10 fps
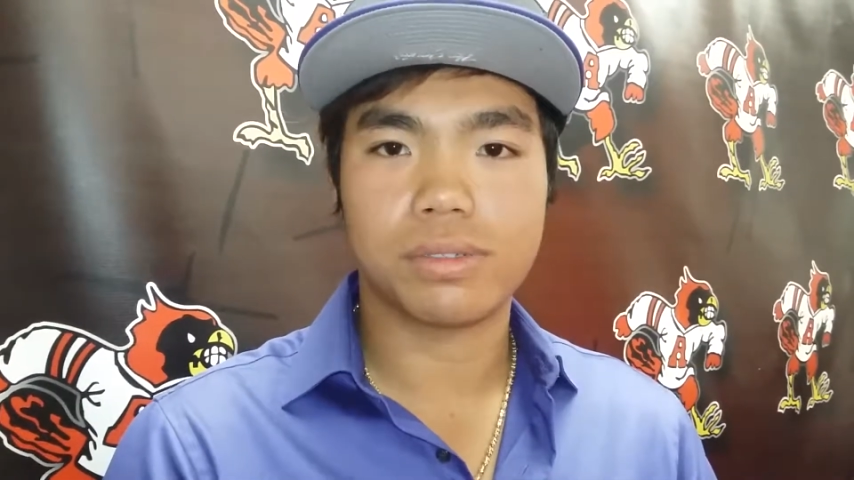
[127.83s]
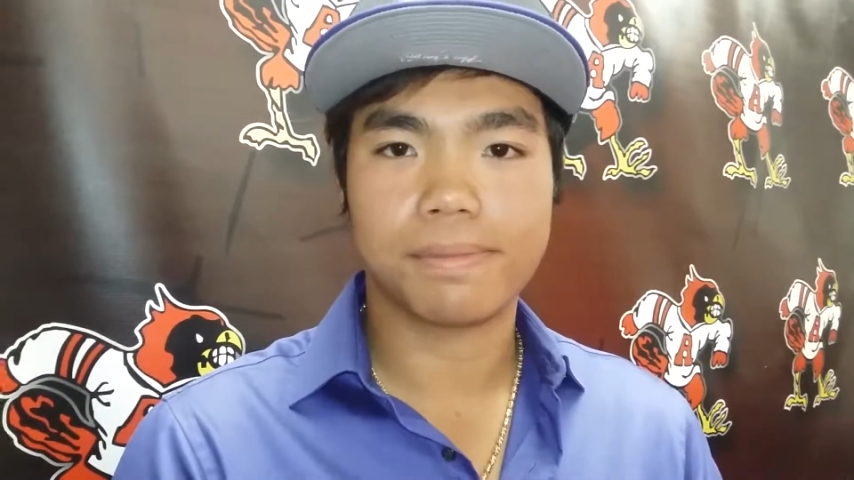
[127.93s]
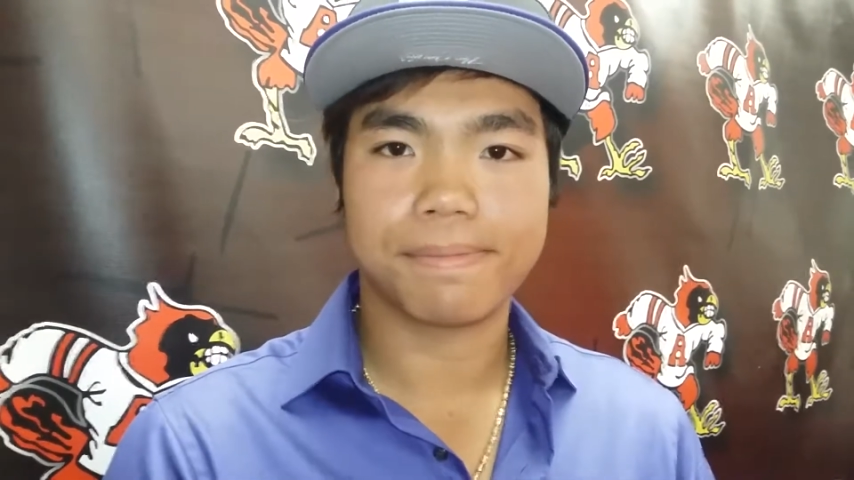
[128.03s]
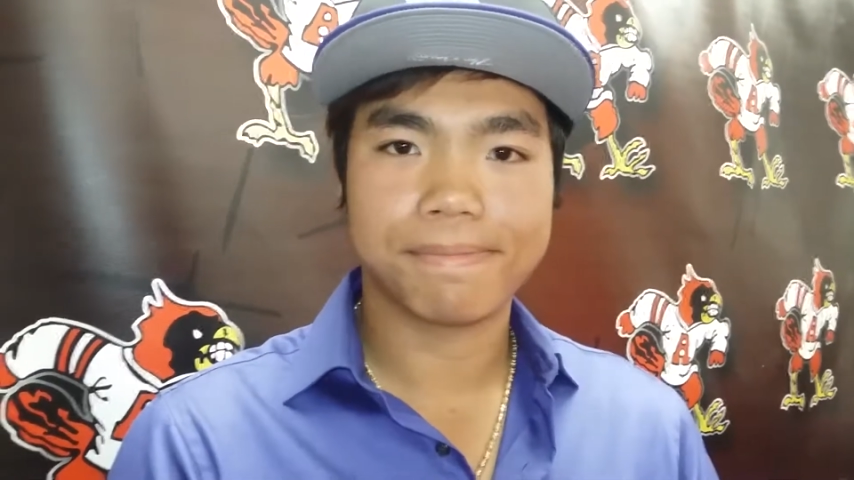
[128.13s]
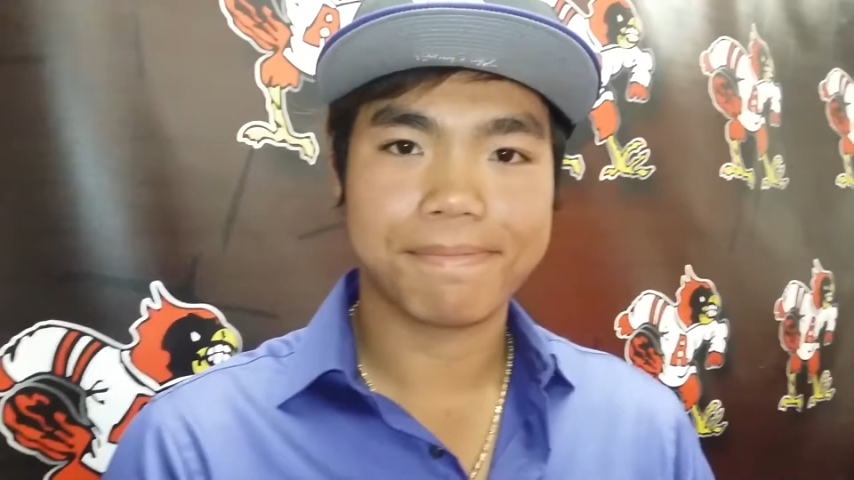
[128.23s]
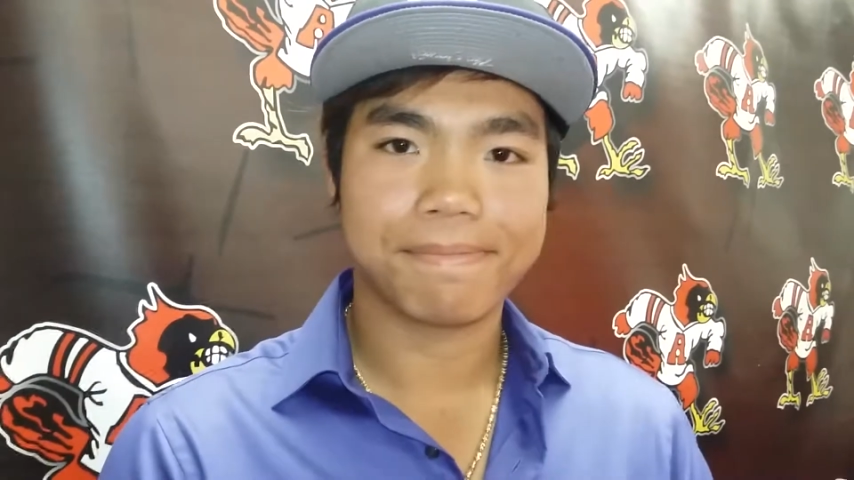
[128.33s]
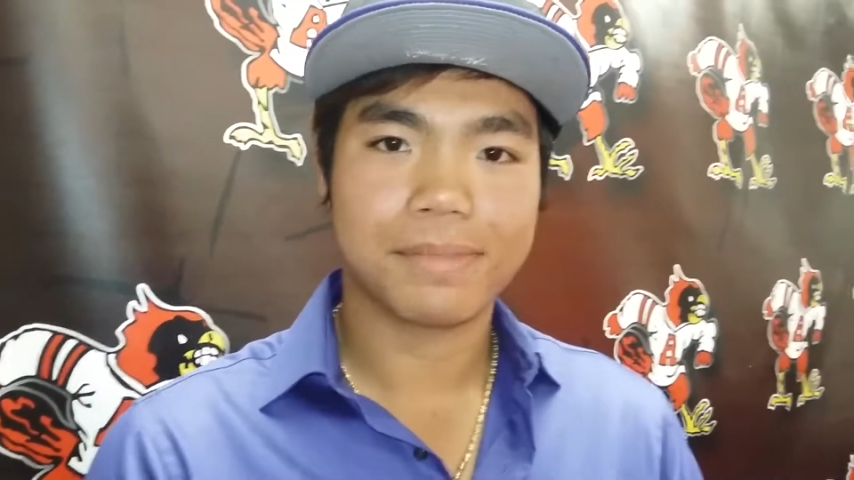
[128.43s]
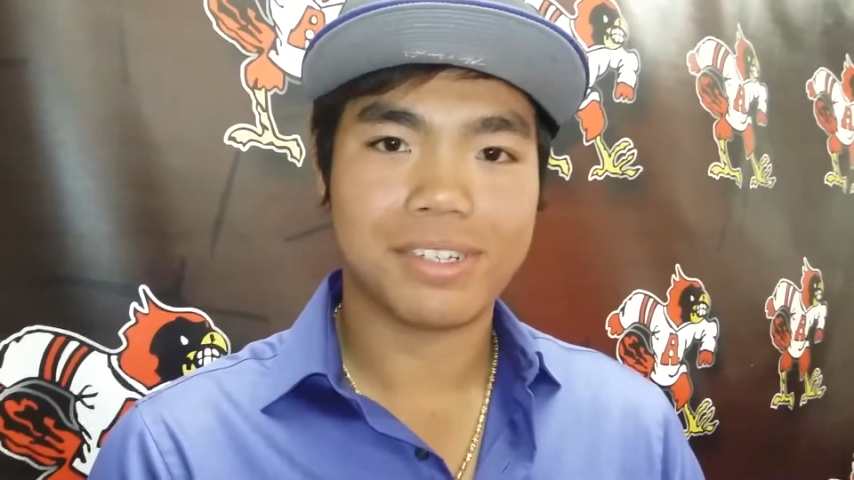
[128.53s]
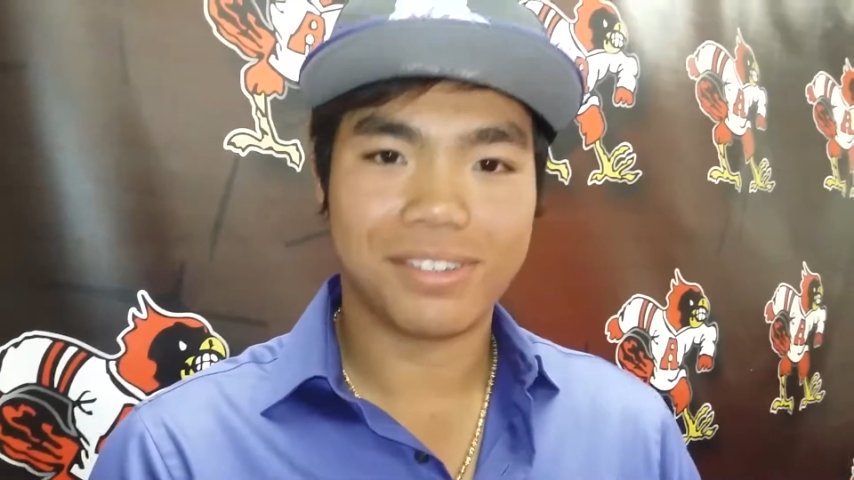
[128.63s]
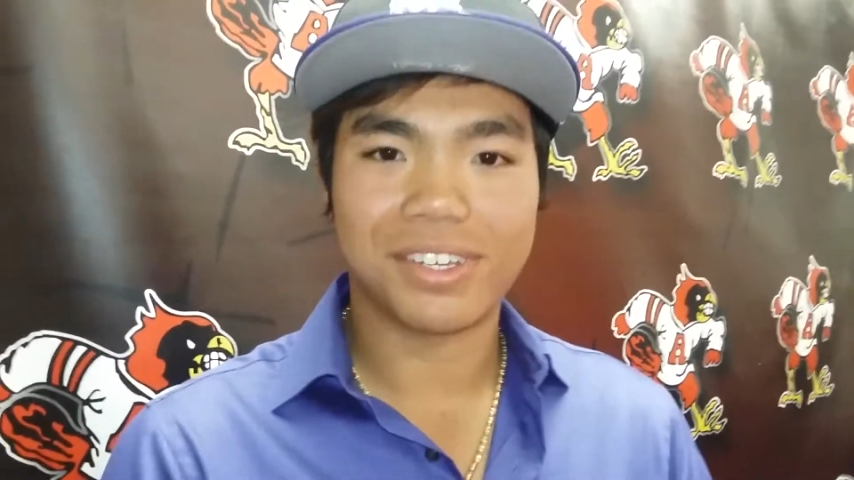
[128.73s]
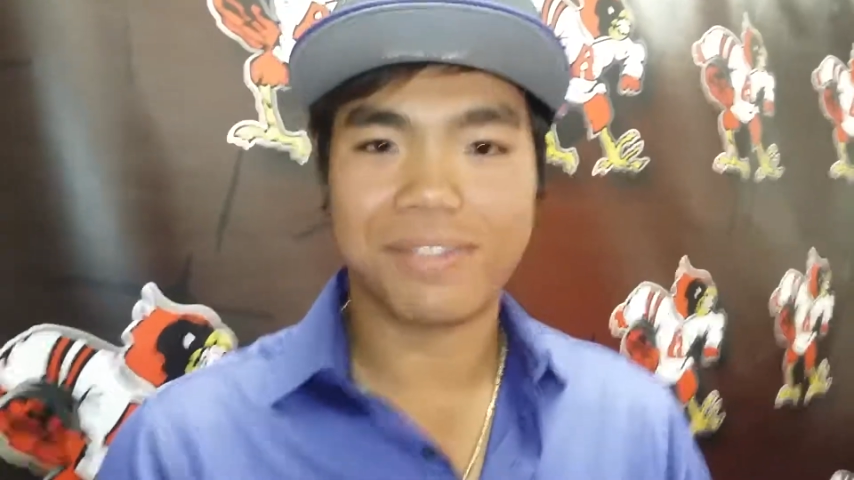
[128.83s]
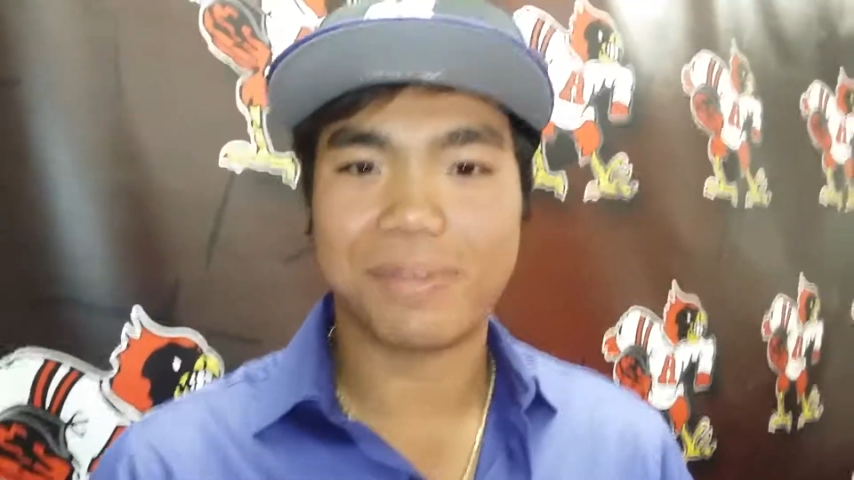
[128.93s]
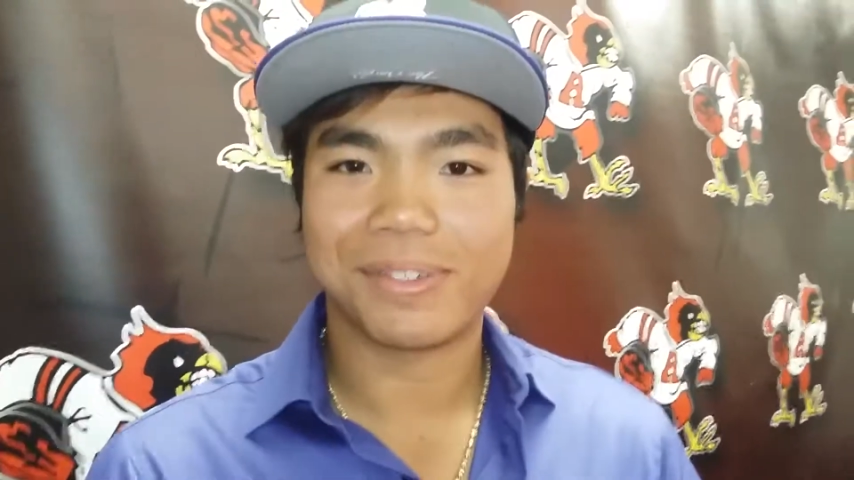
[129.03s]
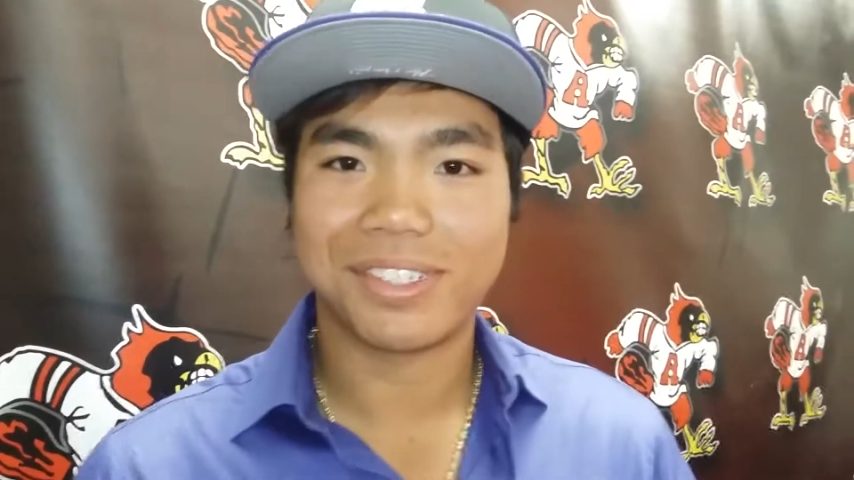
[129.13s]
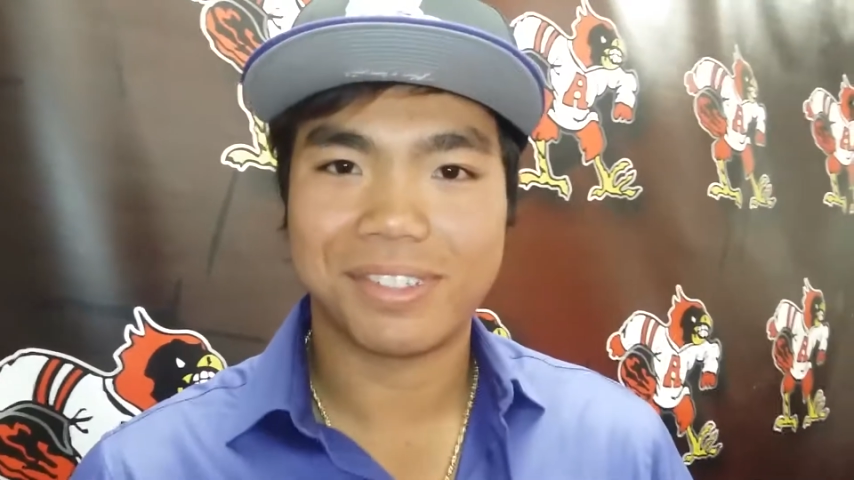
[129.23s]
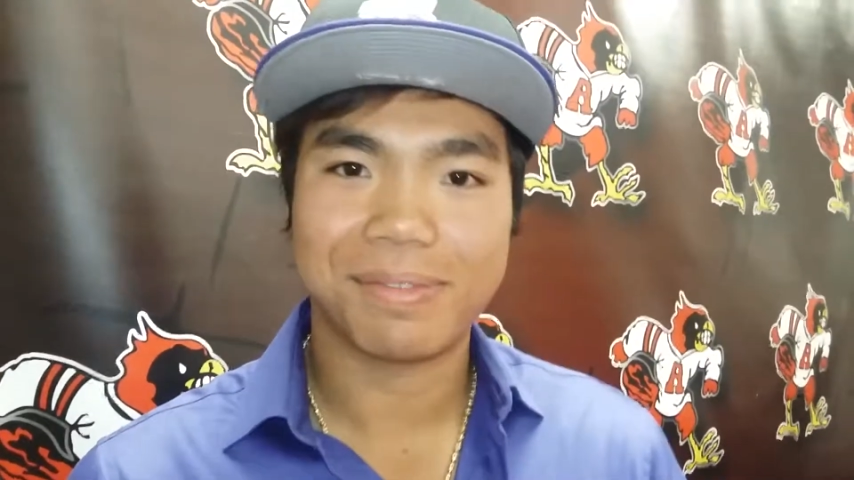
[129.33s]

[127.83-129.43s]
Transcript: So. Thanks a lot. thank you very much.